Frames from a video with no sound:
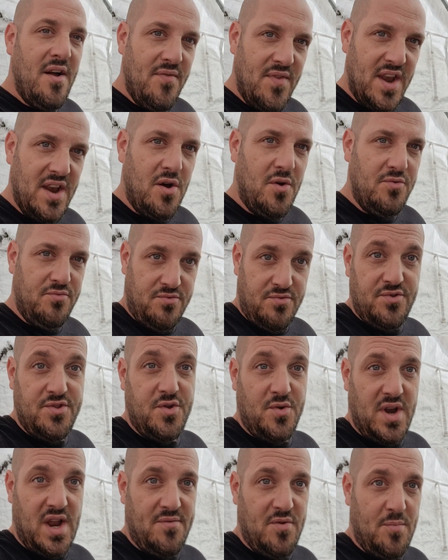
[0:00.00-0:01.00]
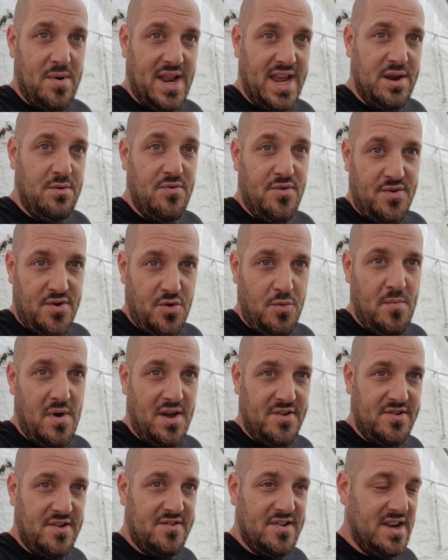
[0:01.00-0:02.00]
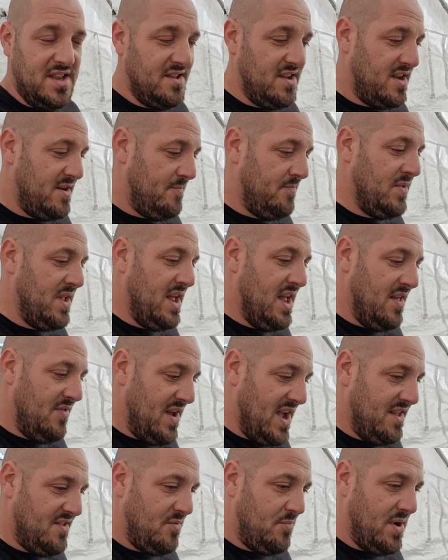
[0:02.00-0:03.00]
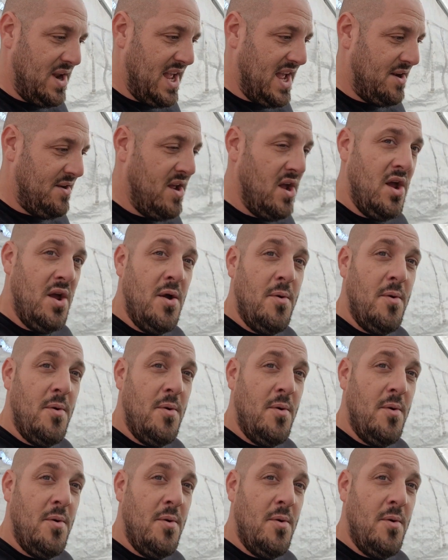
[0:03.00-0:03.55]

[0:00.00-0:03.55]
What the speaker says: Then I'll do another bleed with a new master cylinder. That is the plan.